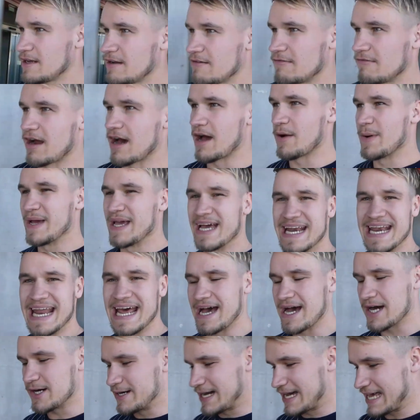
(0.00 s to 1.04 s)
Right, we are
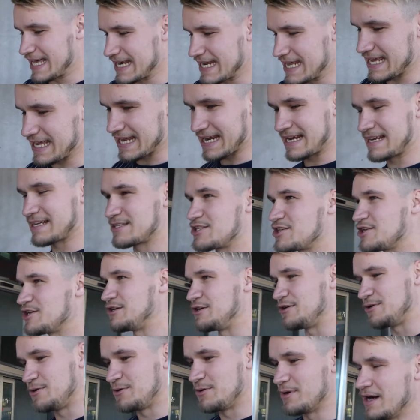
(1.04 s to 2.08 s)
now heading
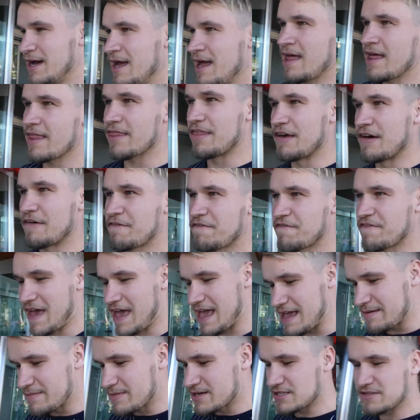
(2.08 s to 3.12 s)
to the
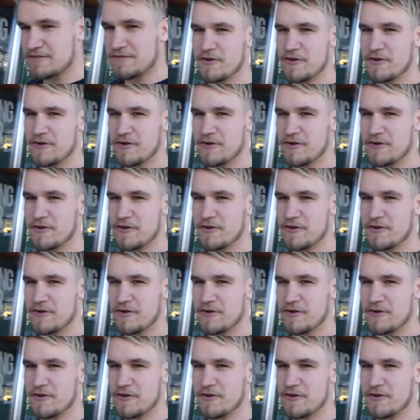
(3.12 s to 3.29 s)
famous